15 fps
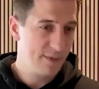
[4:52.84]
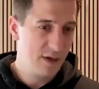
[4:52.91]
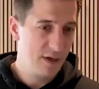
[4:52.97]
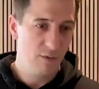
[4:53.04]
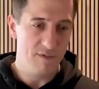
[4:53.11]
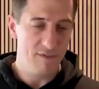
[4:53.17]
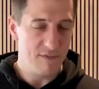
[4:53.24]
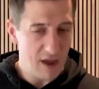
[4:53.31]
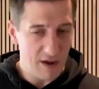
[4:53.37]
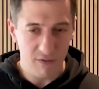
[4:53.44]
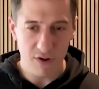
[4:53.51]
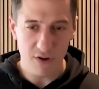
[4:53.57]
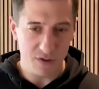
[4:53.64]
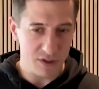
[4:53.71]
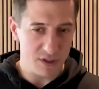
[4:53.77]
We've never
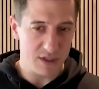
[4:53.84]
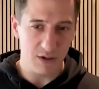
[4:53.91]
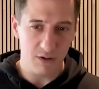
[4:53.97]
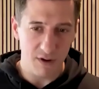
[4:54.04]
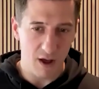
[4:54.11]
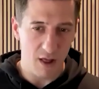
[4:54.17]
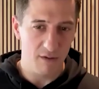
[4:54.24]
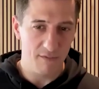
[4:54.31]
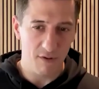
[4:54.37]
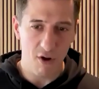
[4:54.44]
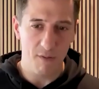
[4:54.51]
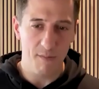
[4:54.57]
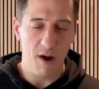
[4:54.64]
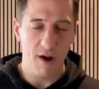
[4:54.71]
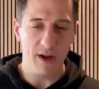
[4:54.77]
used a single dollar of our
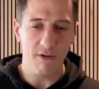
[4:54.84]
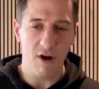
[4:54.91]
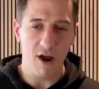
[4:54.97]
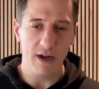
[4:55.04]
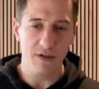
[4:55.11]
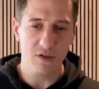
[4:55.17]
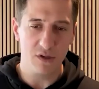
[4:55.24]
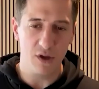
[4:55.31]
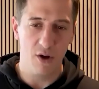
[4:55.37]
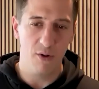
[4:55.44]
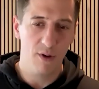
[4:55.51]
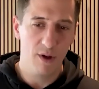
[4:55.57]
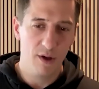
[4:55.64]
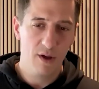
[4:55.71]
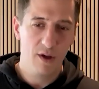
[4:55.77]
own money, right?
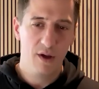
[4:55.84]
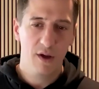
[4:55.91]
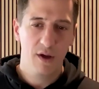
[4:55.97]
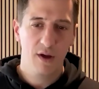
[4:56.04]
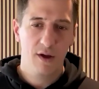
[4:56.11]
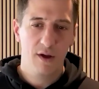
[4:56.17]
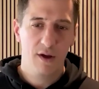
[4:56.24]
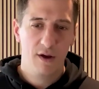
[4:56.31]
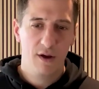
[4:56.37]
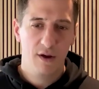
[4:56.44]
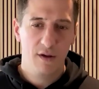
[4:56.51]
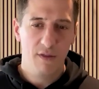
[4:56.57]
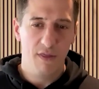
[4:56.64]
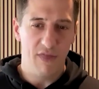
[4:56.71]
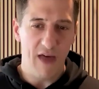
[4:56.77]
So,
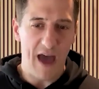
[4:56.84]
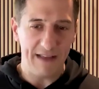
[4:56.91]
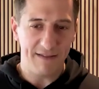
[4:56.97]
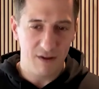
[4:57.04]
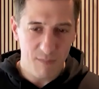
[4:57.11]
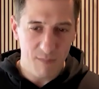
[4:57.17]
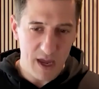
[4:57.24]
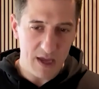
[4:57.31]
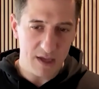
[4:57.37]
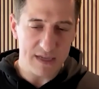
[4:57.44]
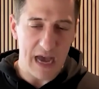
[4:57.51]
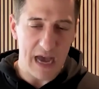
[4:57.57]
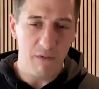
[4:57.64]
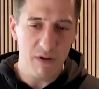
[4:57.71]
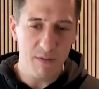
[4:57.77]
that to me is
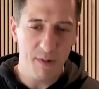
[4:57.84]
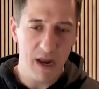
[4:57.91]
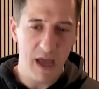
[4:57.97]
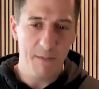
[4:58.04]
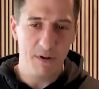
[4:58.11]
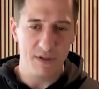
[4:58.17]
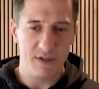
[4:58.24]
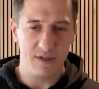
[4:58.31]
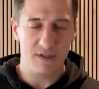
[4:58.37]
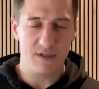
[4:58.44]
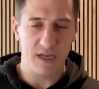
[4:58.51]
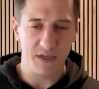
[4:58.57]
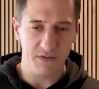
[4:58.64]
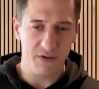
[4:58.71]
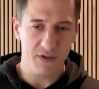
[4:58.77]
how we've been able to
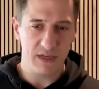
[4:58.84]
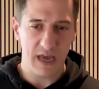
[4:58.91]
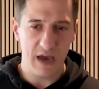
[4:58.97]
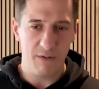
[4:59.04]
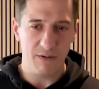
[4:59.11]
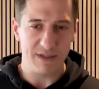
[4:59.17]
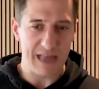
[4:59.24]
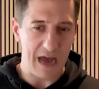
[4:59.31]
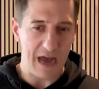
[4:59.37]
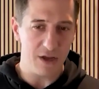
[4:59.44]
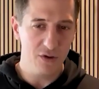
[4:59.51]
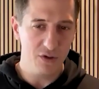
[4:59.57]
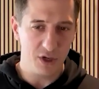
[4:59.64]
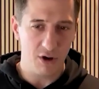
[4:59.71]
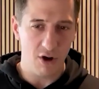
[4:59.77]
successfully scale, is not
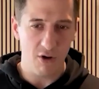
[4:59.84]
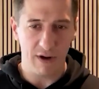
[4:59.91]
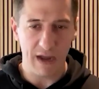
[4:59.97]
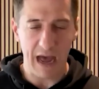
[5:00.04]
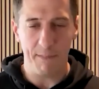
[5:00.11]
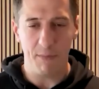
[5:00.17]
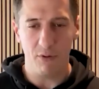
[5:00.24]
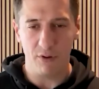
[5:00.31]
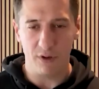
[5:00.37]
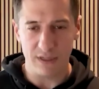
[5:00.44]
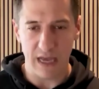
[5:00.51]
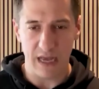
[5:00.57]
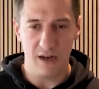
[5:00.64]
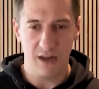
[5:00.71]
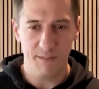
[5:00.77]
using our own capital because
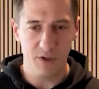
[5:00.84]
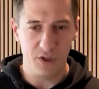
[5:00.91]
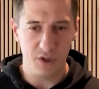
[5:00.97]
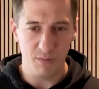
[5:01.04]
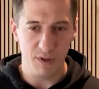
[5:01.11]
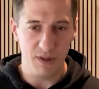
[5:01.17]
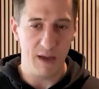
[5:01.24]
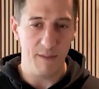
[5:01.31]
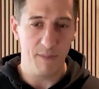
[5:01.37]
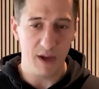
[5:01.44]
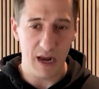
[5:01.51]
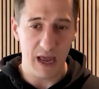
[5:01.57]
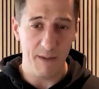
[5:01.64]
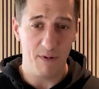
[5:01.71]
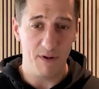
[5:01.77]
that limits you, but then
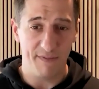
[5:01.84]
being able to